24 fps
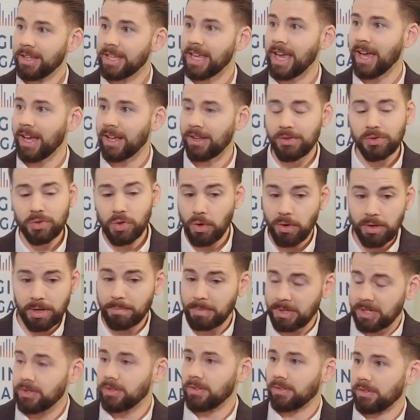Yeah. So, I
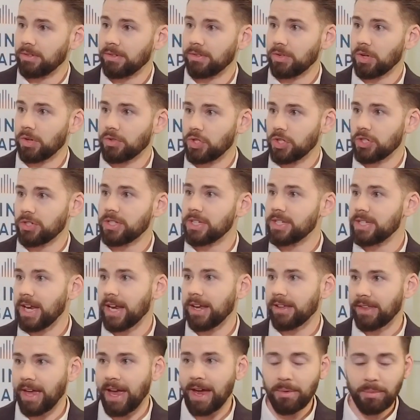mean, just to
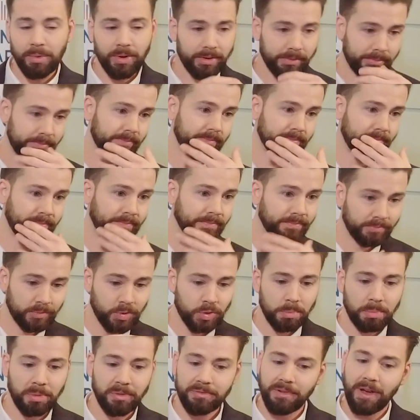take that one,
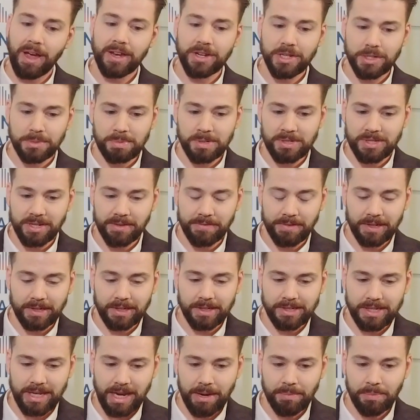to provide a specific
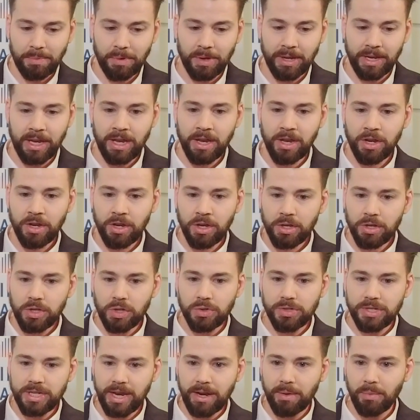example, like you
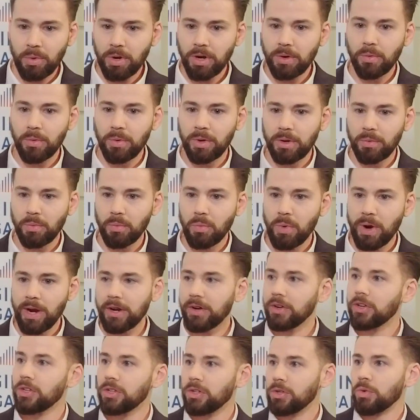say,
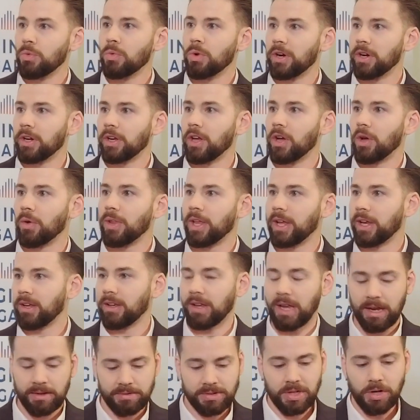where do you want to go? Like
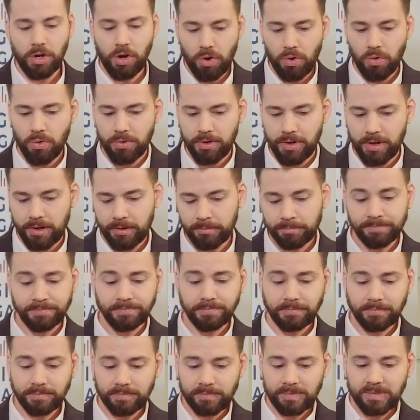as an owner,
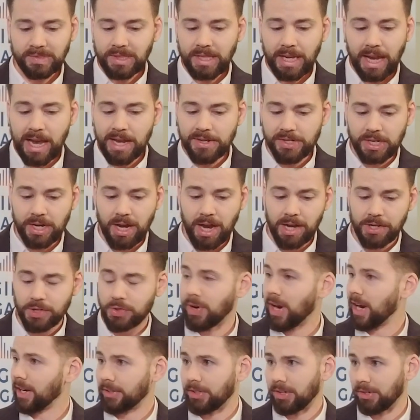as a
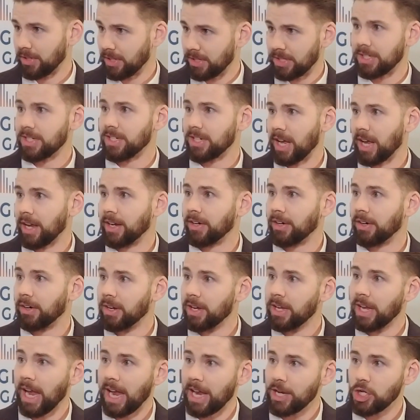contractor and a designer,
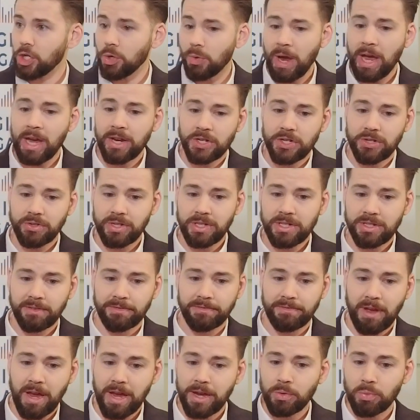and you actually
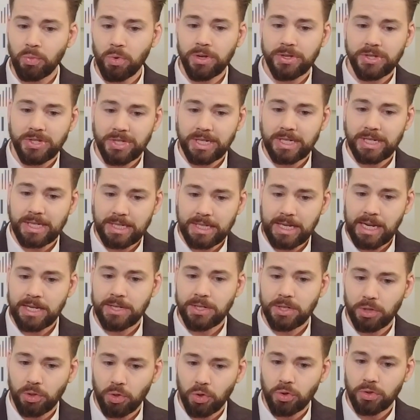define what
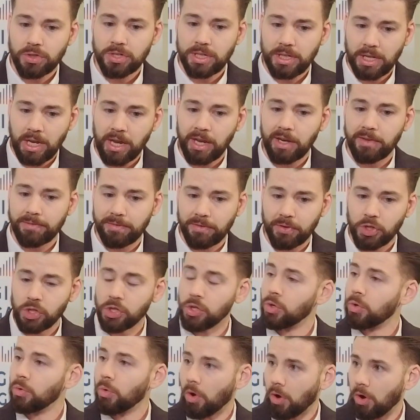success looks like for
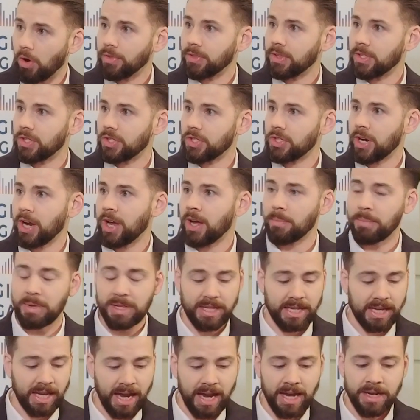you on this job. At
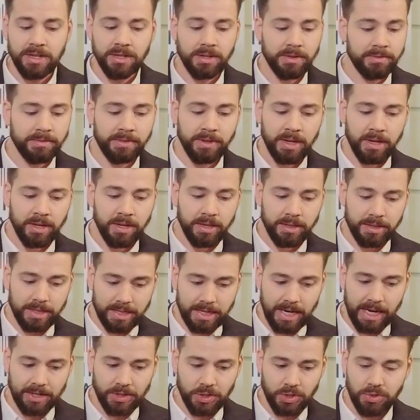the end of the
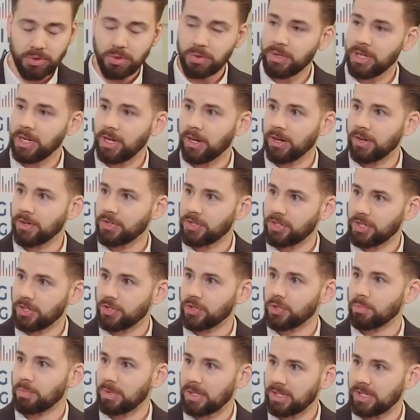next 2 years, this
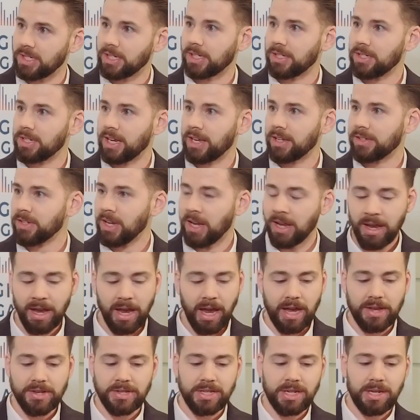will be success.
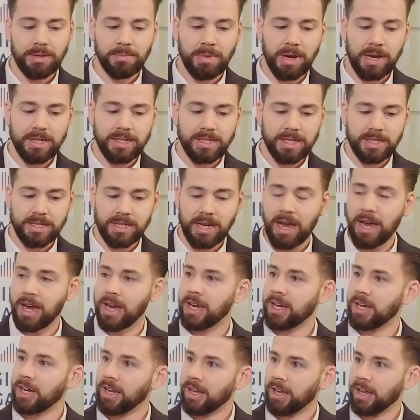I see my
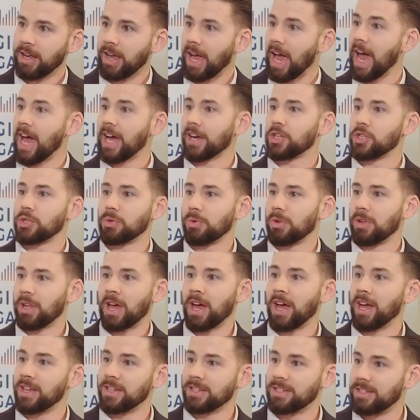design
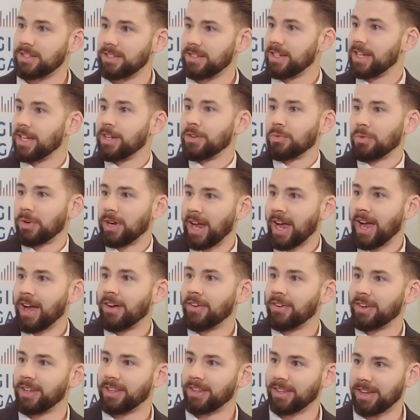actualized in
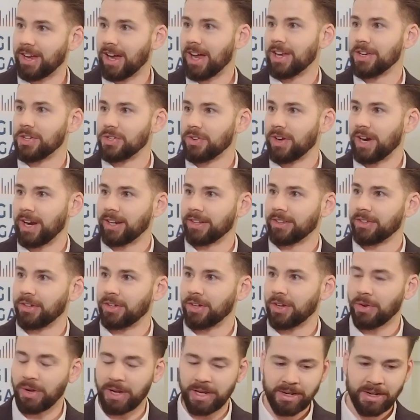reality. The contractor,
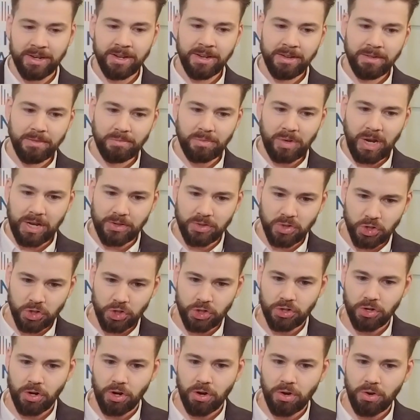I got to
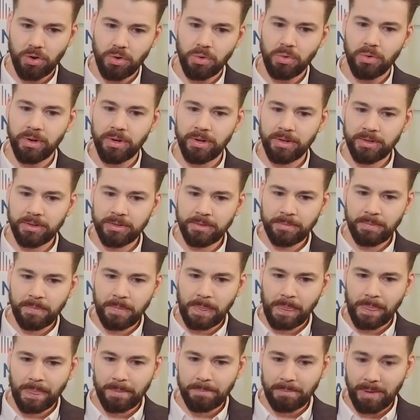show
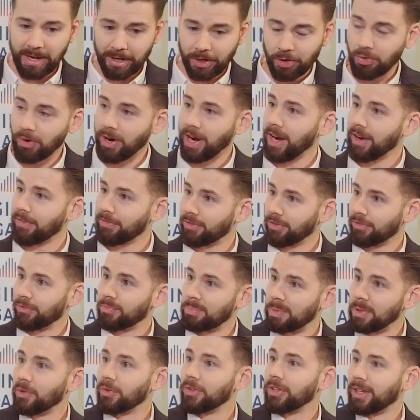my craft of
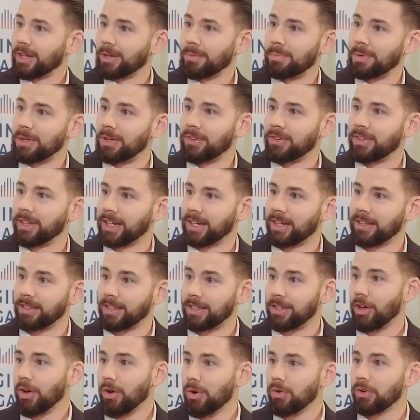building a building. And
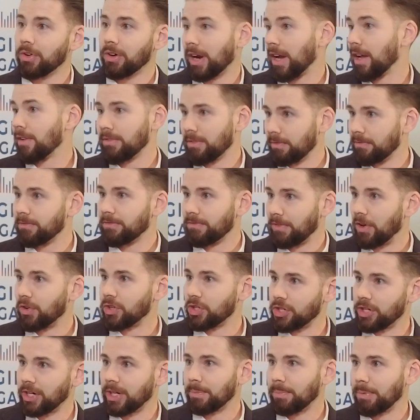then the owner, I have a
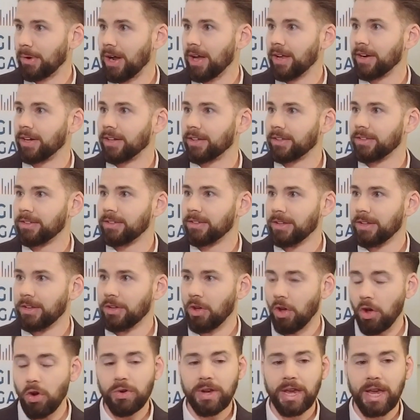functioning product.
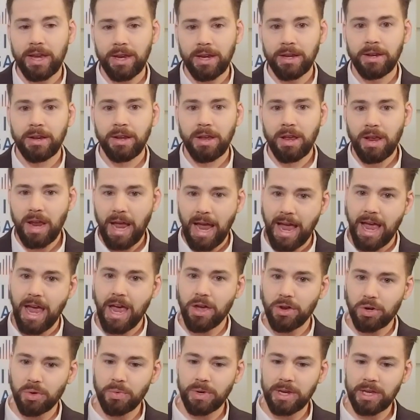Okay,
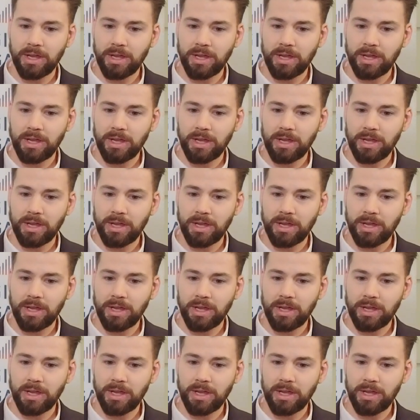how do we